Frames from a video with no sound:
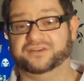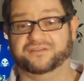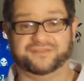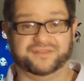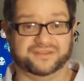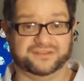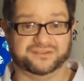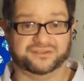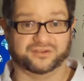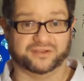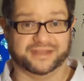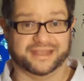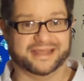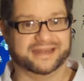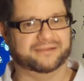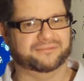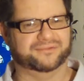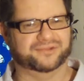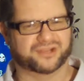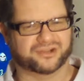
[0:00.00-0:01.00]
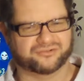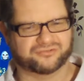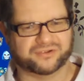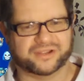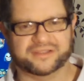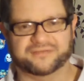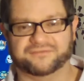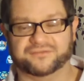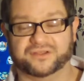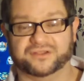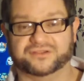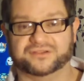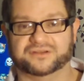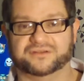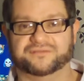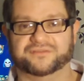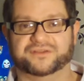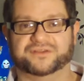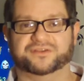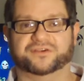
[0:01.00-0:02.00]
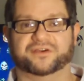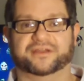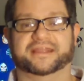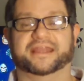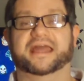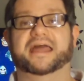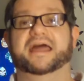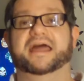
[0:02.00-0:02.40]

of this toy and it was a great version of the toy.